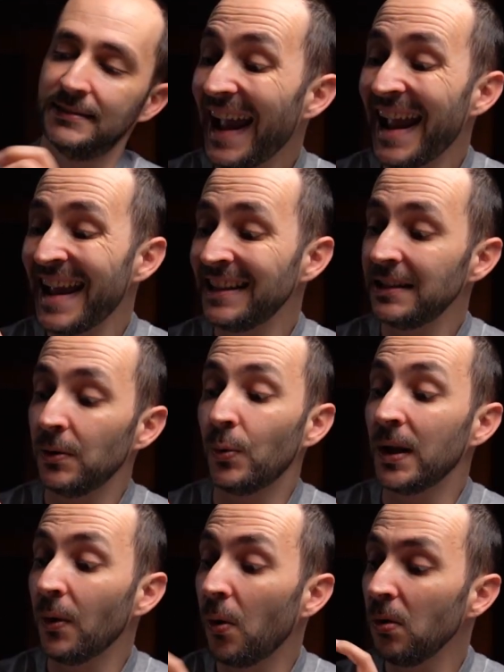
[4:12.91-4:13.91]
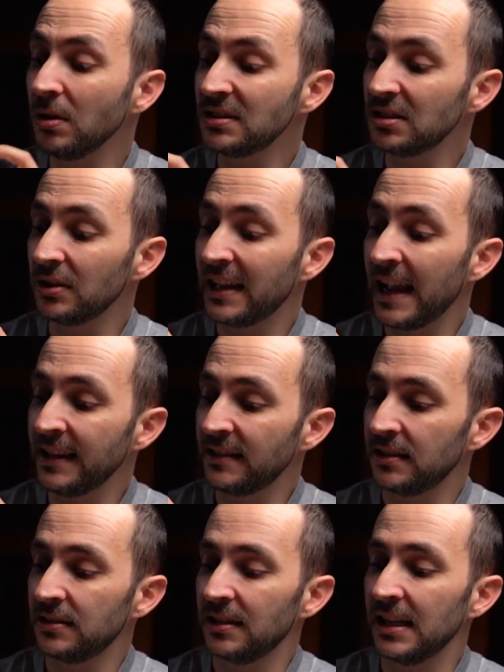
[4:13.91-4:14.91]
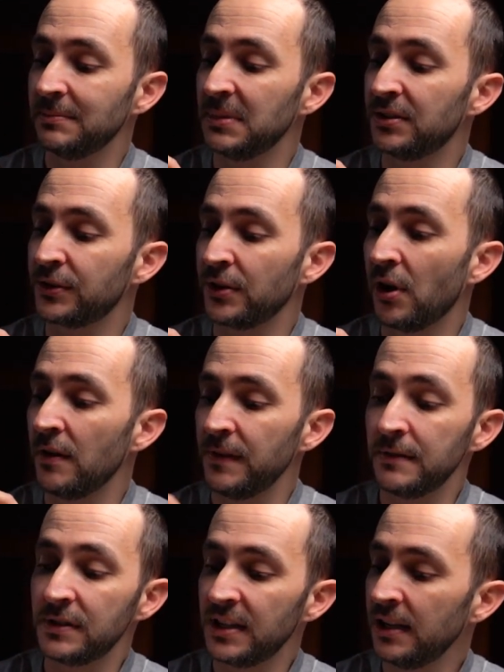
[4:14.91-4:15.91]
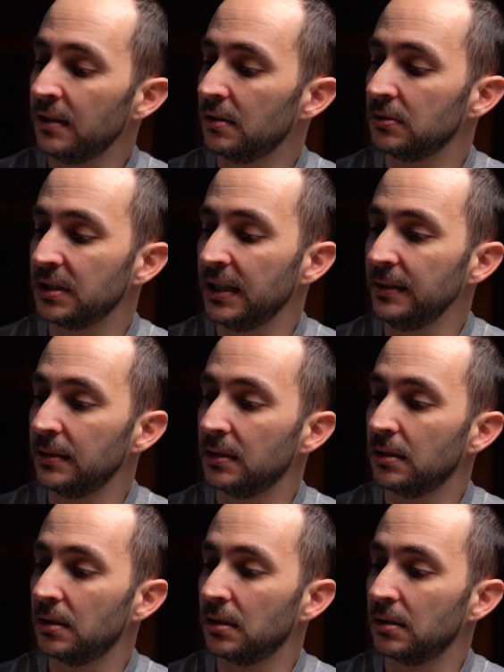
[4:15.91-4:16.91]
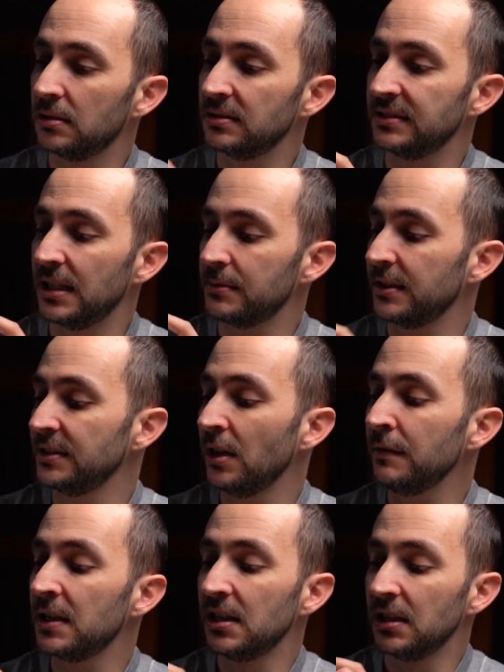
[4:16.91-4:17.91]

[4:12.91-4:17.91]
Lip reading: And we also get, let me turn off everything, okay, zebra is off.